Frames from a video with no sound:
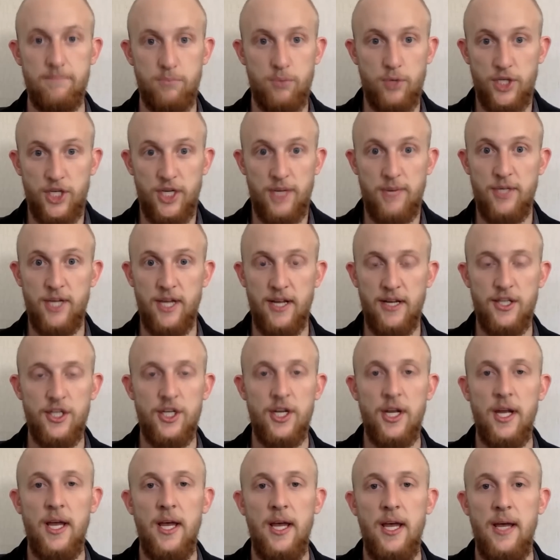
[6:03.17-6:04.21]
Regime
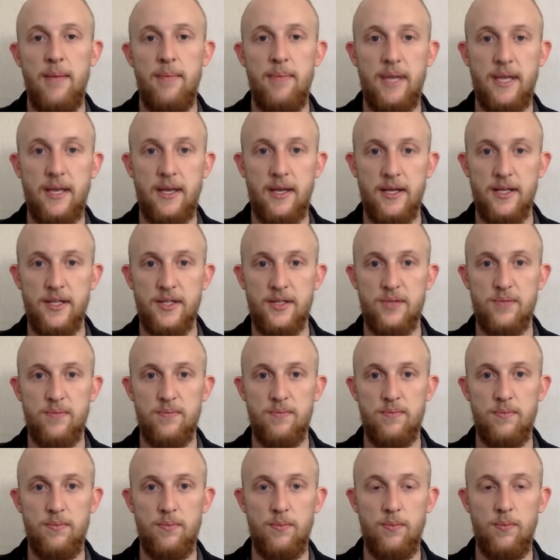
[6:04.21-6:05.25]
change, because
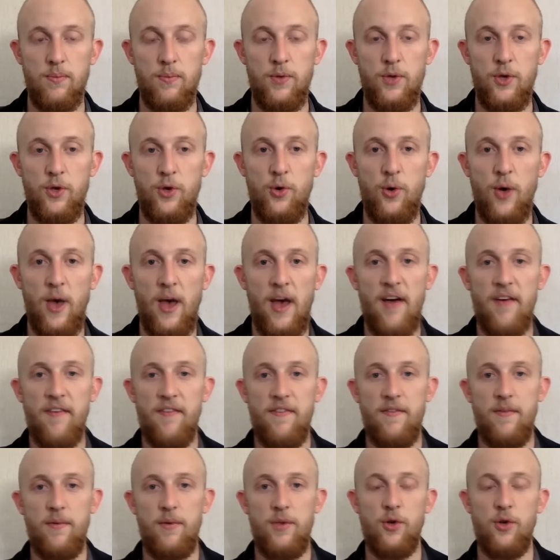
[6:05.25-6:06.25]
you have